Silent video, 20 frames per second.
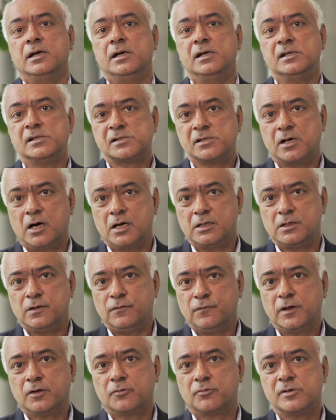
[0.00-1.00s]
in
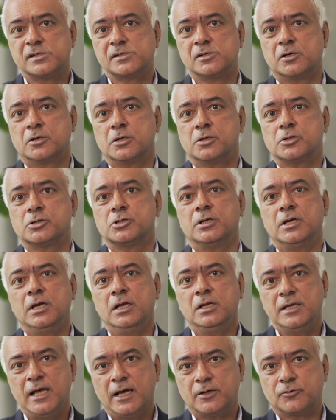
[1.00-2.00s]
scientific research,
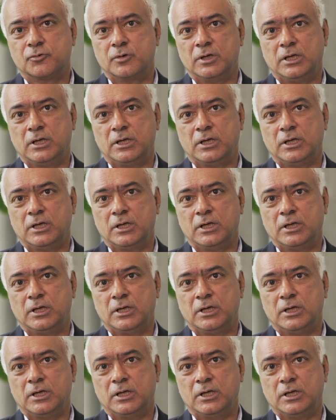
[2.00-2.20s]
in debt